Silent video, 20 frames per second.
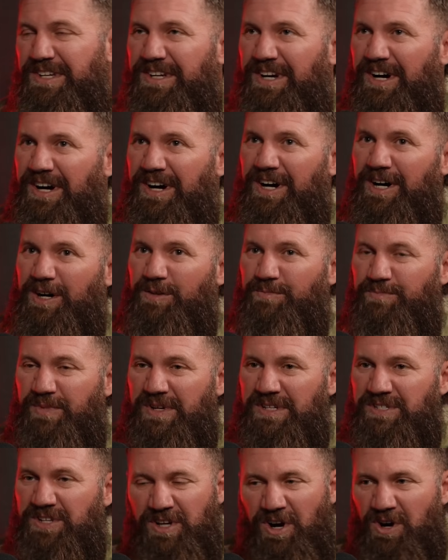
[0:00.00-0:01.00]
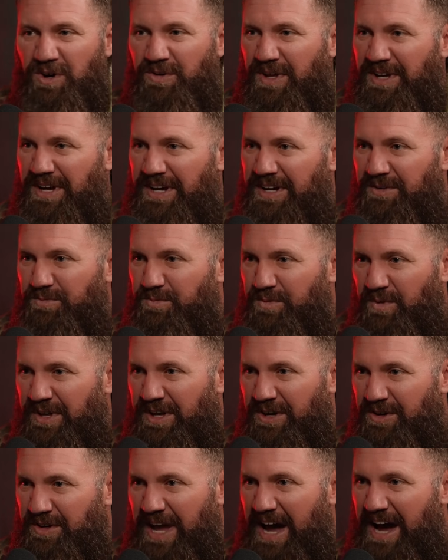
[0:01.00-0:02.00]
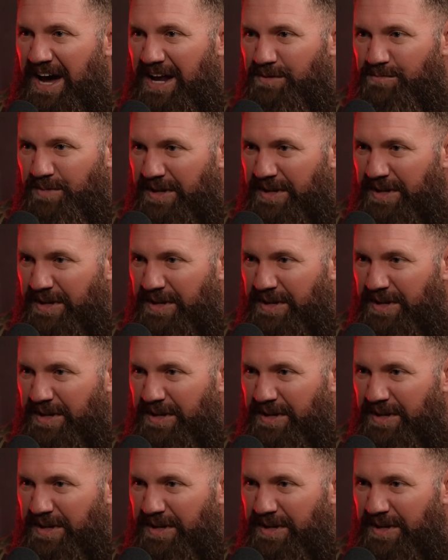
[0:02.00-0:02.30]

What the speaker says: But he's like, oh yeah, well, got him.